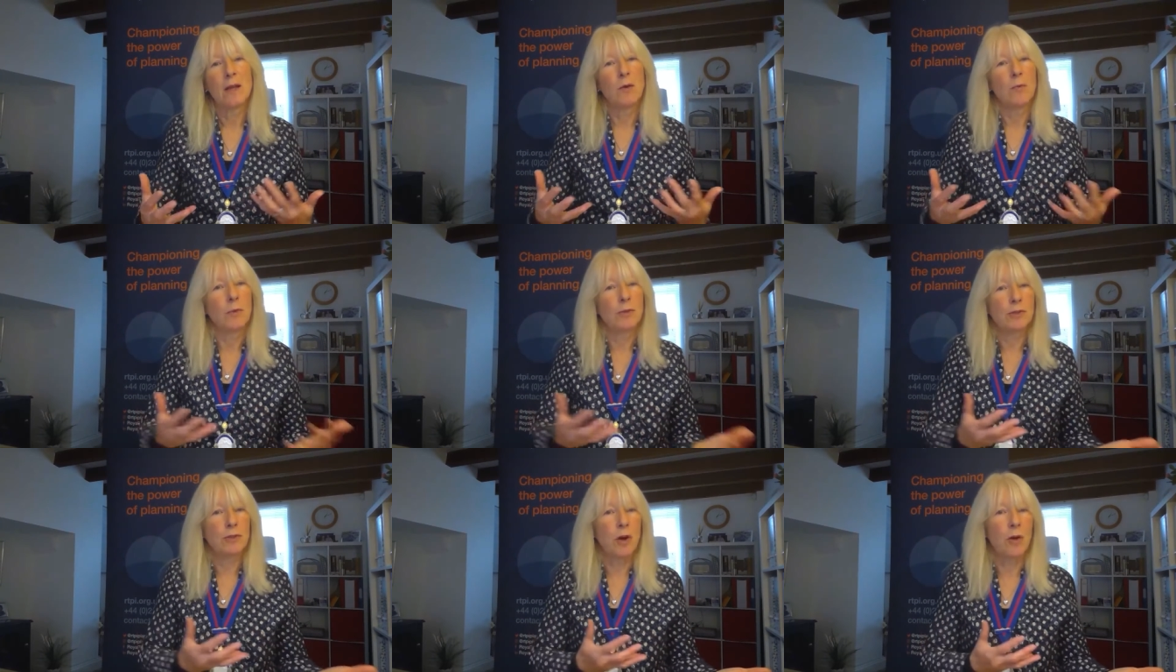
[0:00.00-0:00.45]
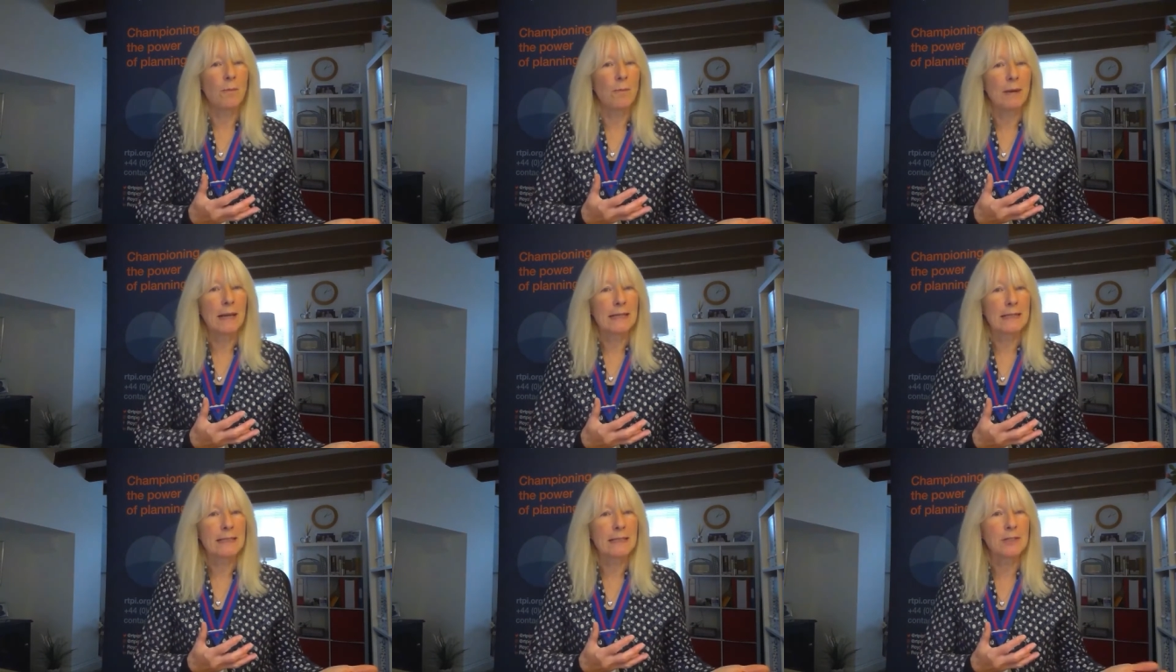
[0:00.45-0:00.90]
With
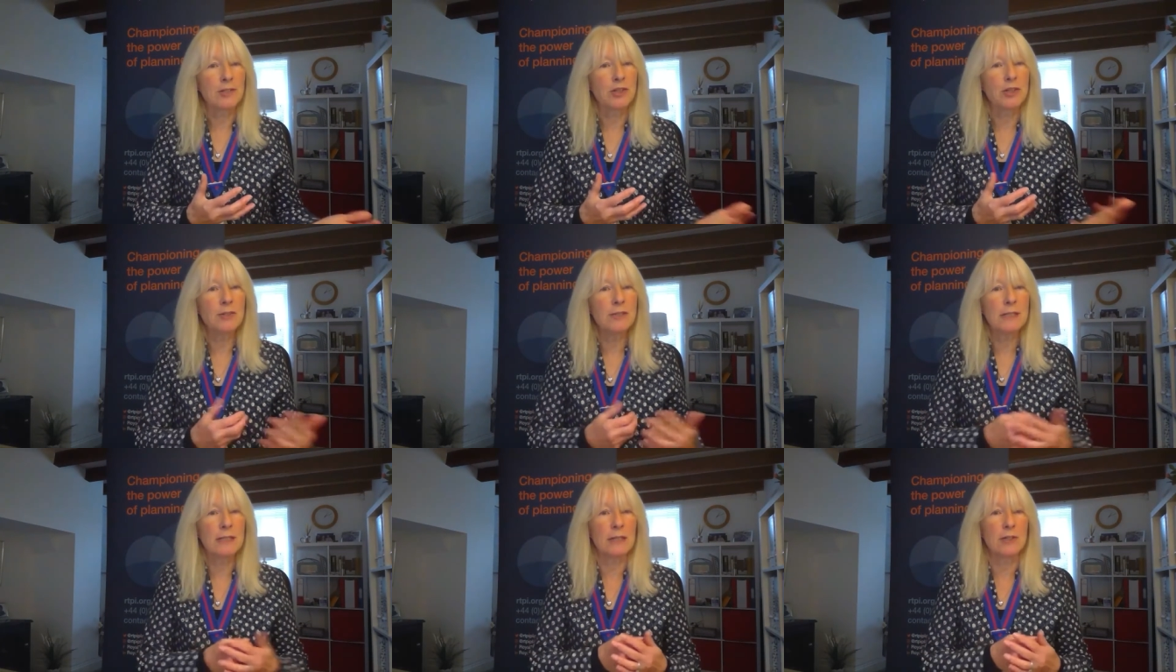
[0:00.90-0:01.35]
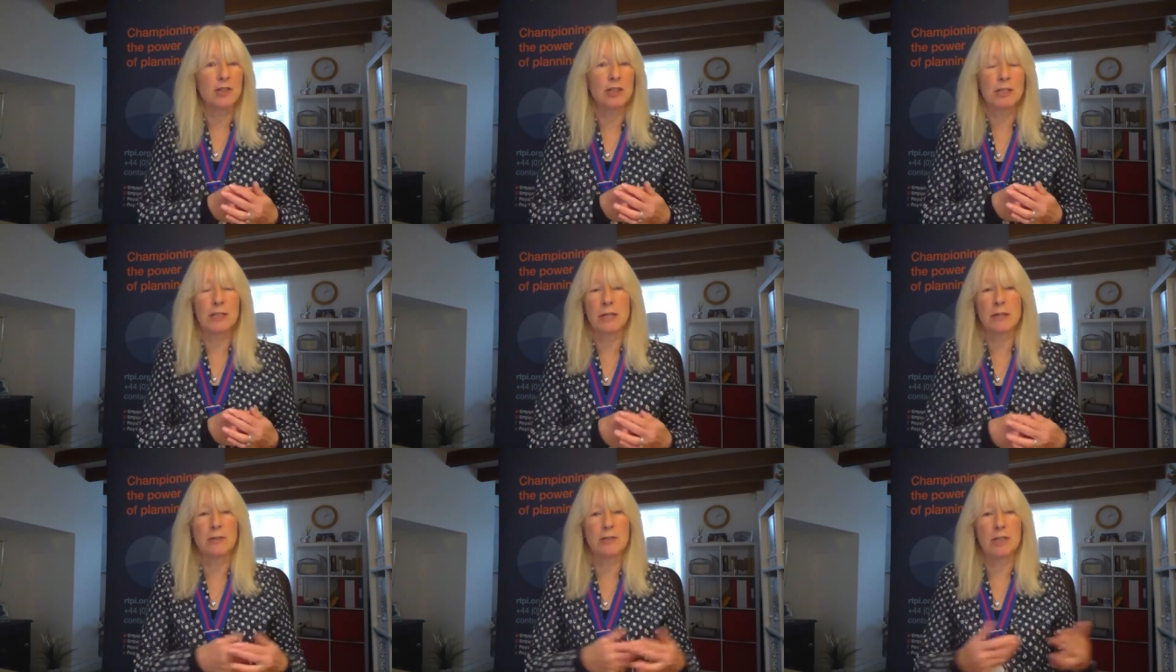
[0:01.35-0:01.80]
complex issues such as
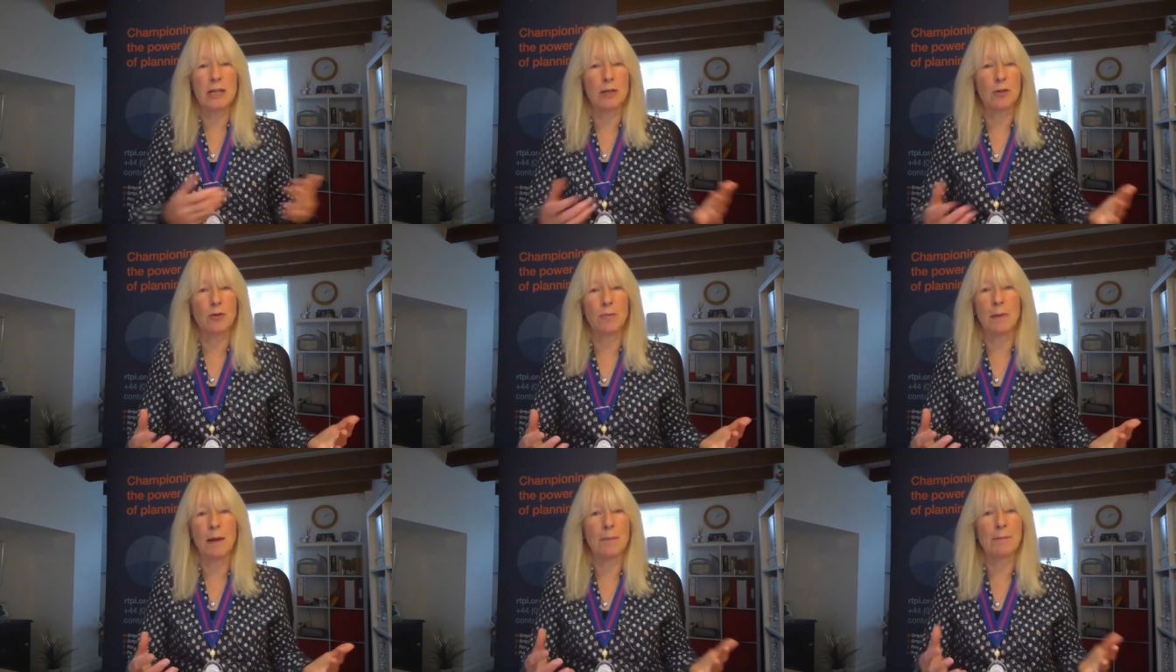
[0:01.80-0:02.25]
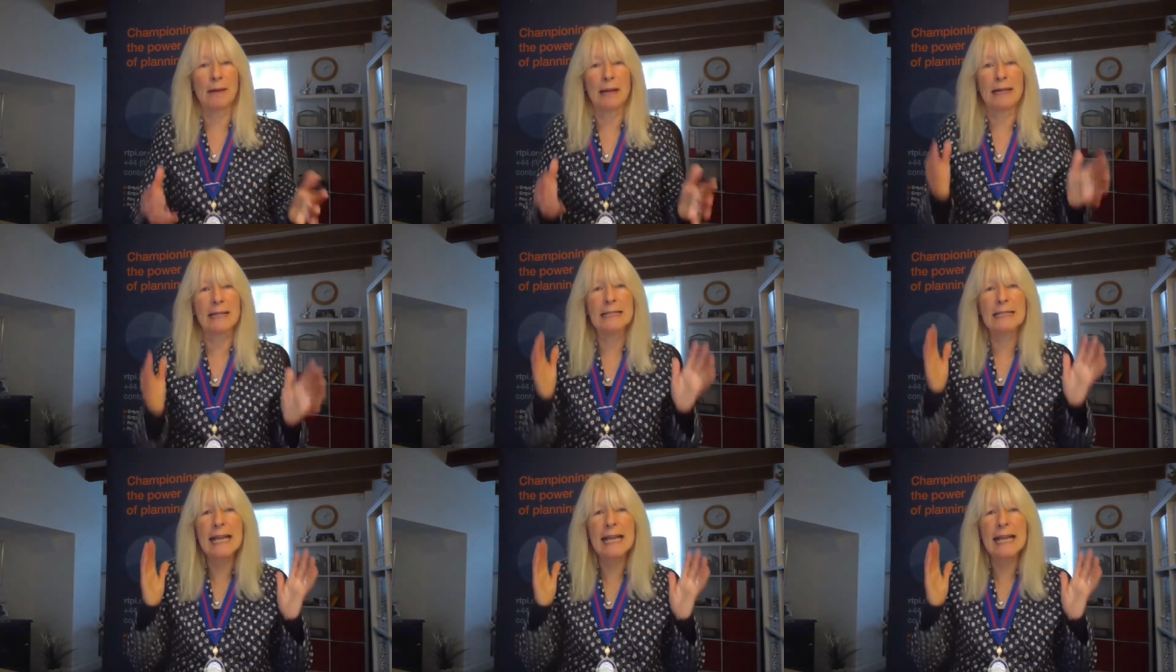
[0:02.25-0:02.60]
those tackled by planners,